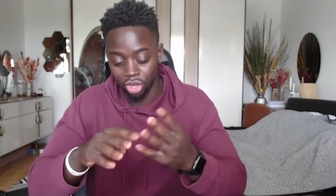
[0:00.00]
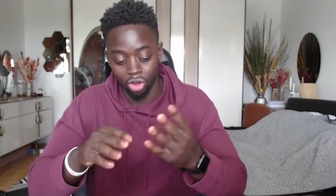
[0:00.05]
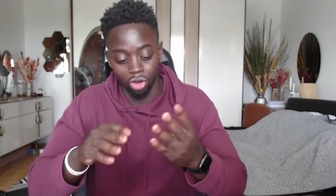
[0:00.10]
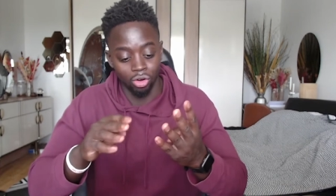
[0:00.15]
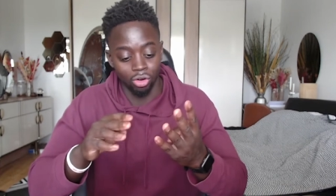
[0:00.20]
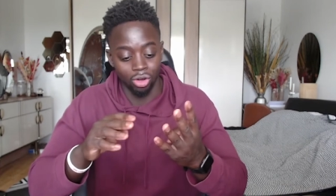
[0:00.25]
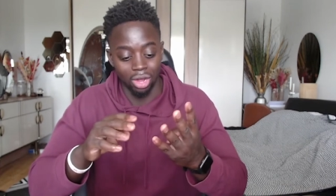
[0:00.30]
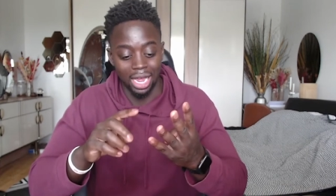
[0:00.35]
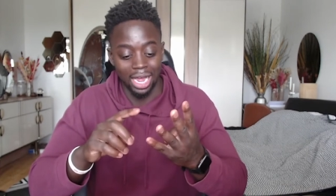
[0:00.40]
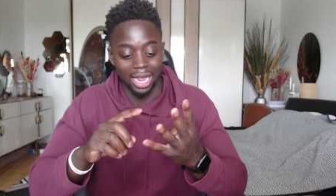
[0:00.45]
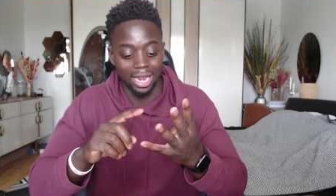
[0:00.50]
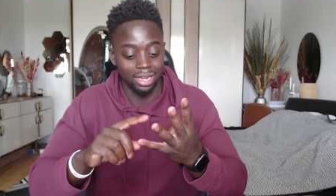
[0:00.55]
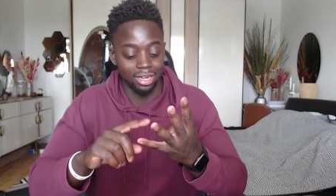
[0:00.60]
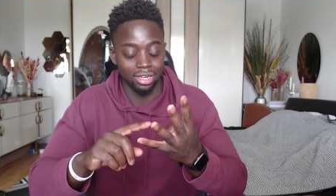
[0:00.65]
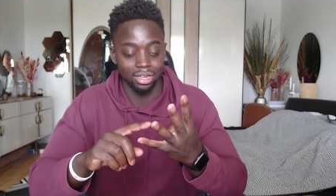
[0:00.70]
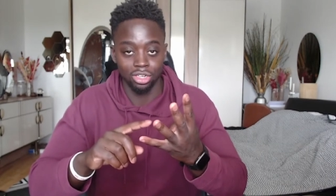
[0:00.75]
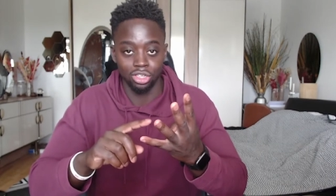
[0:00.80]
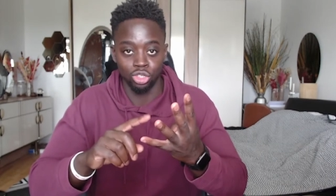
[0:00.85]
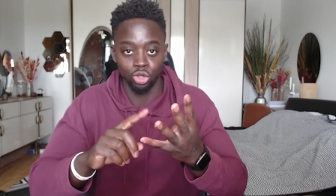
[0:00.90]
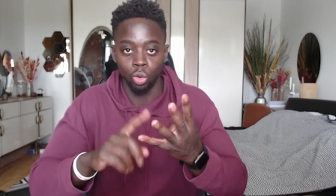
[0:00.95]
Or and
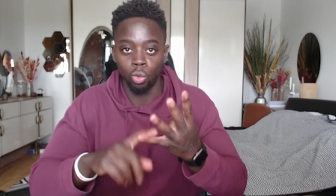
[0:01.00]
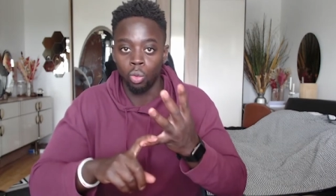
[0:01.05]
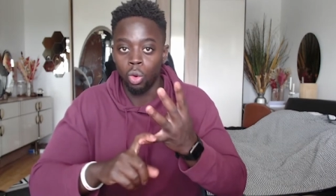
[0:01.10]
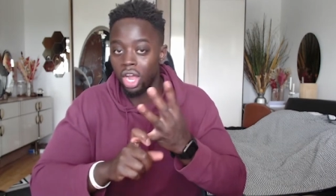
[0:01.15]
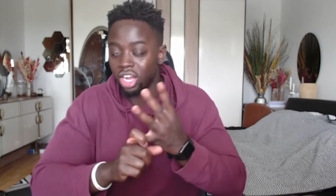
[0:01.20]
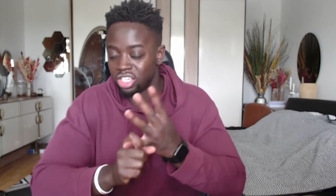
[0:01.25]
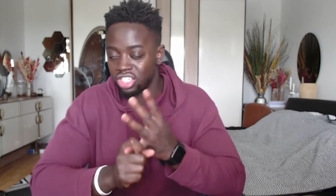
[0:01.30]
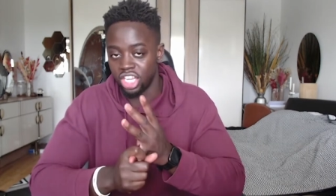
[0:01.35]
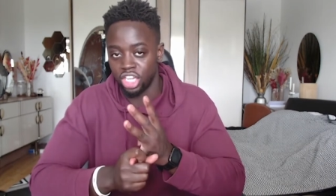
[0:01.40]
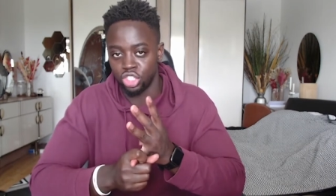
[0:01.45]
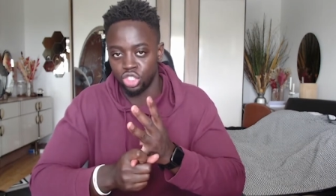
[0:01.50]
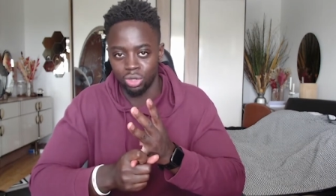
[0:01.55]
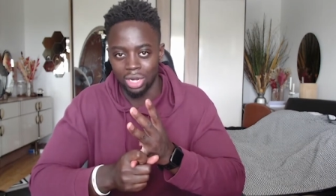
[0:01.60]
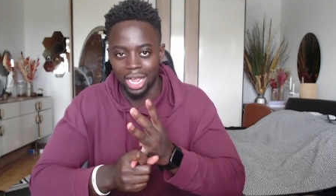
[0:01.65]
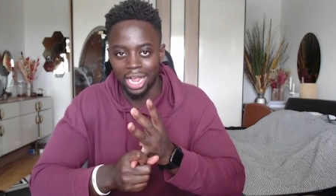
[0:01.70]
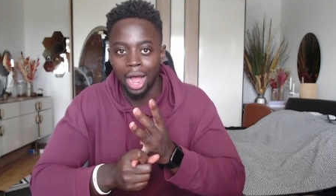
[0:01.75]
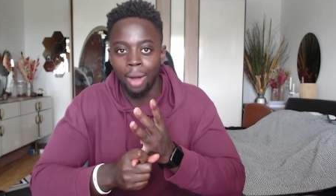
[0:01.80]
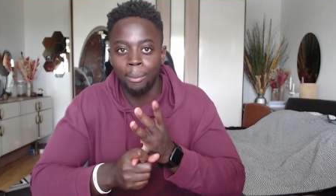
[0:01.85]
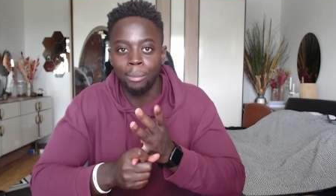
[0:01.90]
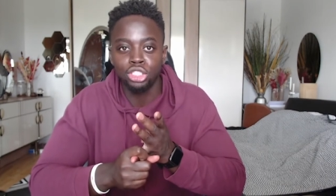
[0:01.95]
your work schedule, like
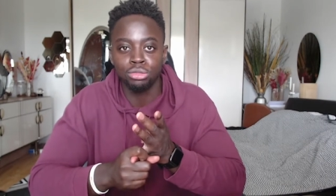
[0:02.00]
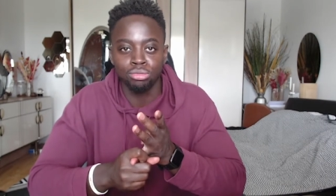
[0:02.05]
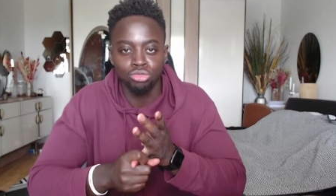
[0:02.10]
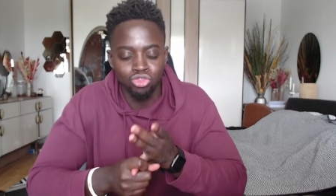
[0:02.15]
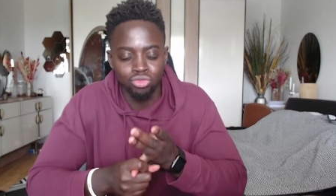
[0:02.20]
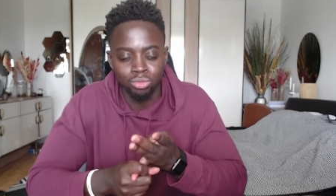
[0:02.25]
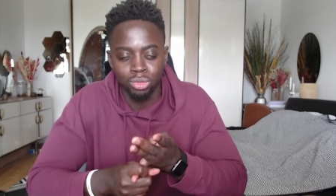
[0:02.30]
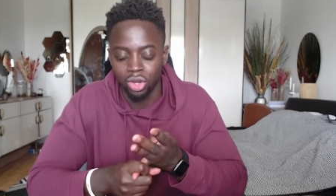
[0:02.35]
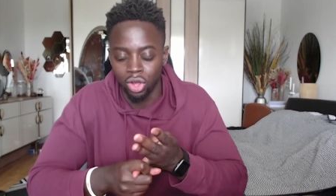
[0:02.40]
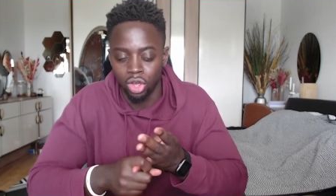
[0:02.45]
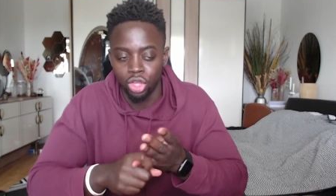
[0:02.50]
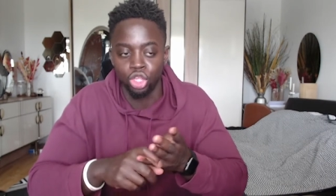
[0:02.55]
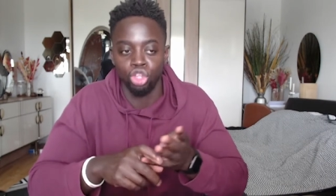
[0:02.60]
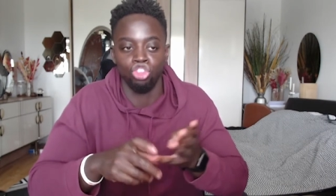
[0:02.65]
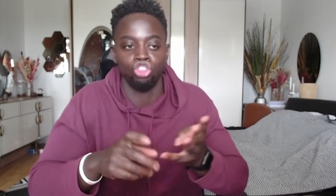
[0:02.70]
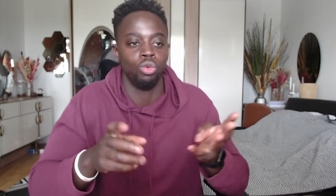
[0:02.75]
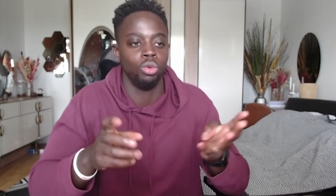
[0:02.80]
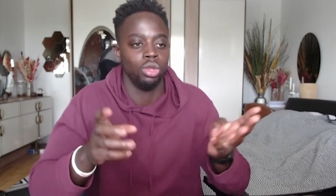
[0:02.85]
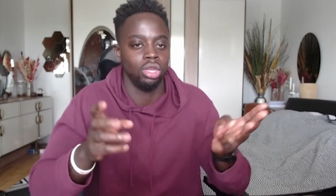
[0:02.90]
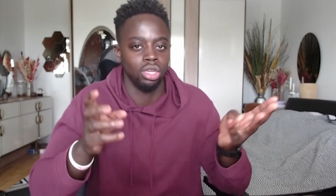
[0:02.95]
how much movement are you
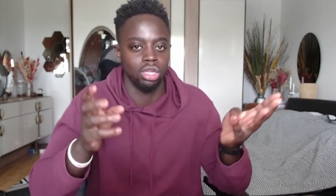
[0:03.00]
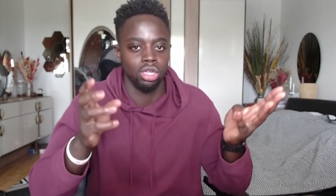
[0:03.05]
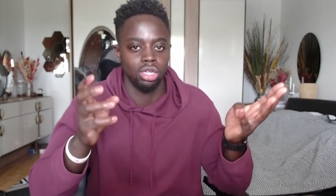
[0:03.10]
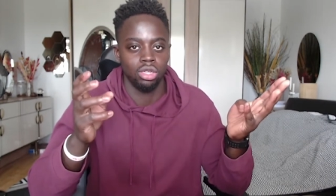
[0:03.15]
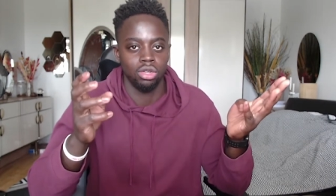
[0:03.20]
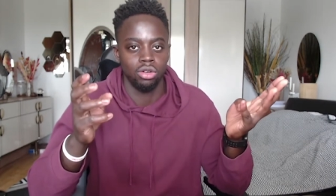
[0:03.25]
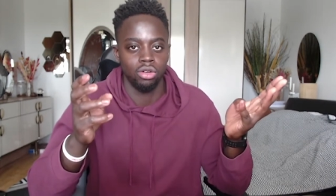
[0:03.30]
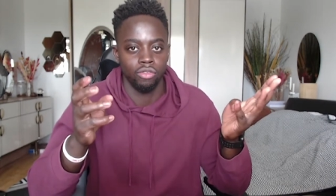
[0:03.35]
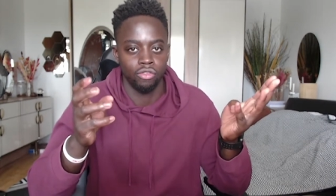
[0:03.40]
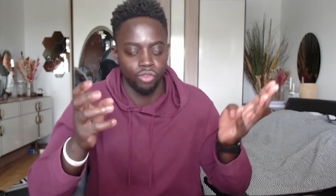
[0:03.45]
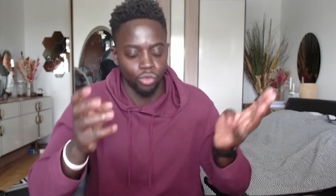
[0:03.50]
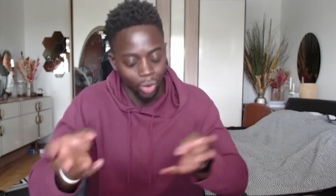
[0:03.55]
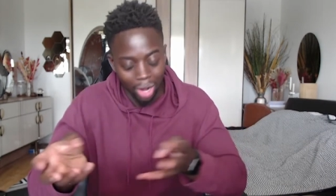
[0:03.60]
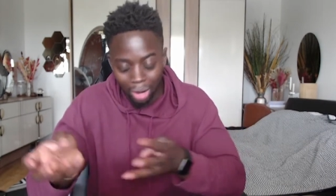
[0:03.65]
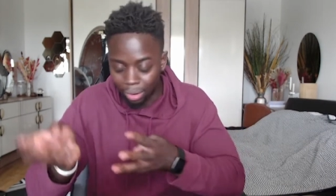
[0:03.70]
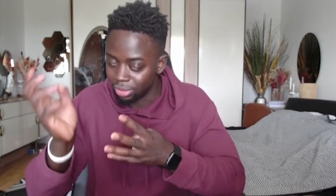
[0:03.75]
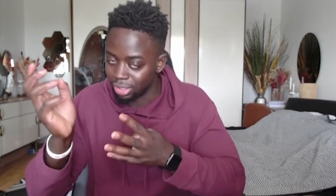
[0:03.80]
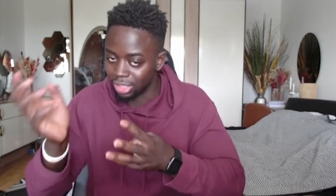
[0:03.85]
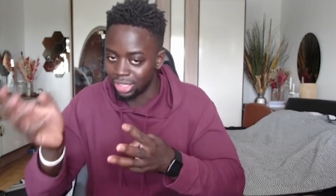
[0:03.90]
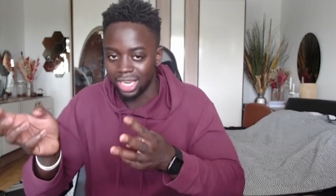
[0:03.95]
doing
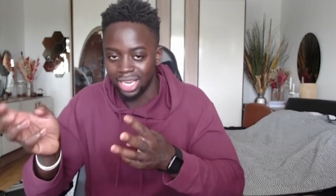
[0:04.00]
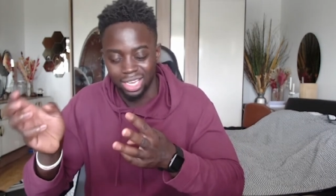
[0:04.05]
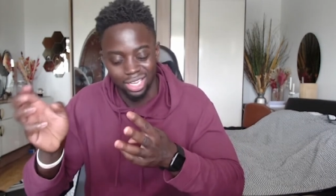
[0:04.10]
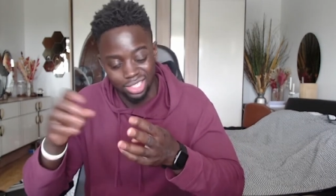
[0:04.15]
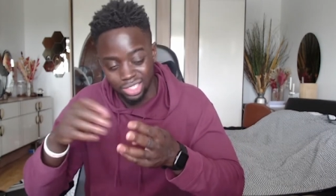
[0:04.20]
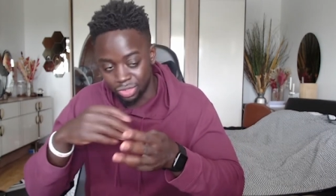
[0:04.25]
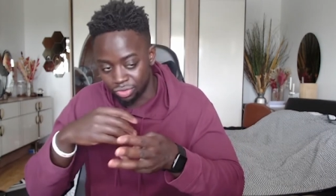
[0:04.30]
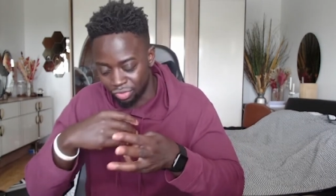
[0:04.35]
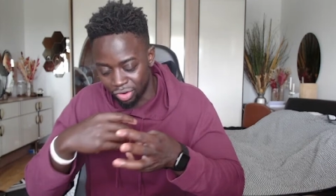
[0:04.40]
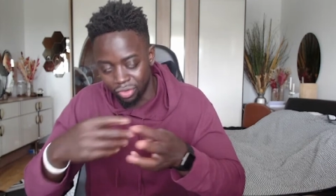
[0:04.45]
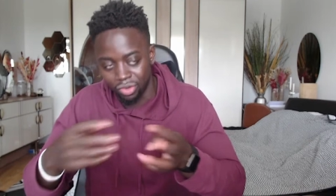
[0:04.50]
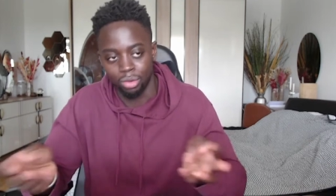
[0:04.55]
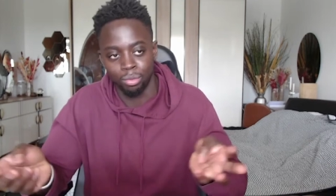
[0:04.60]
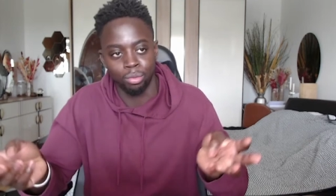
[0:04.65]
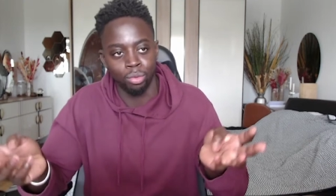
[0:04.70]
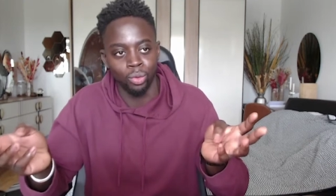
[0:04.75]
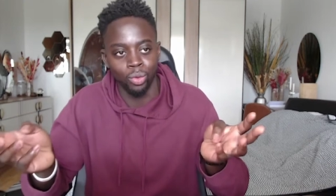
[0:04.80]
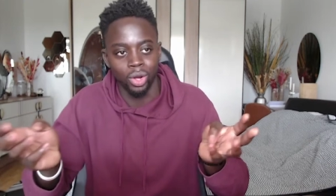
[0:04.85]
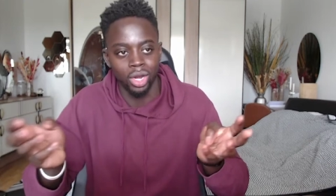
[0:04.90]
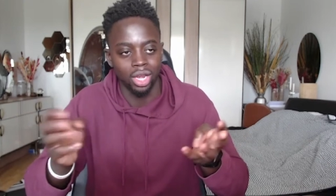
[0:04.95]
throughout the day, is very
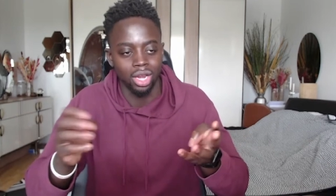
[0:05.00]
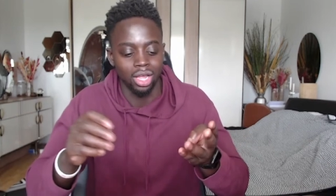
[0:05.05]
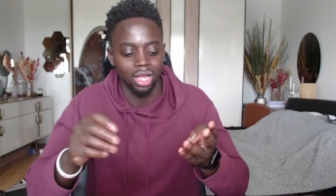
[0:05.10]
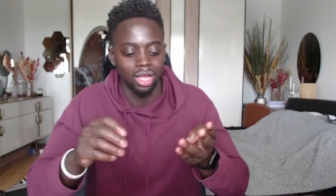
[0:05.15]
important.